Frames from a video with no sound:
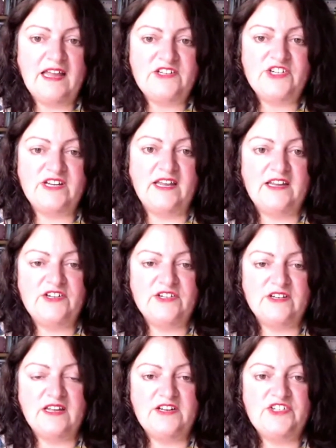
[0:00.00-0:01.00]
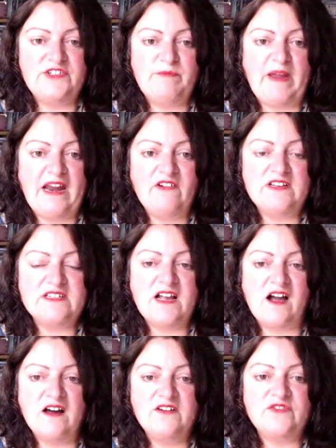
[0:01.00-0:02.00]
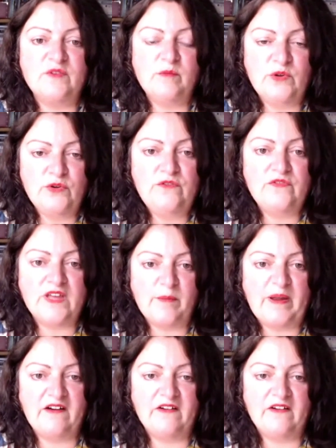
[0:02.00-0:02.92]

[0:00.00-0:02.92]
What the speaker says: education and parents can't remove their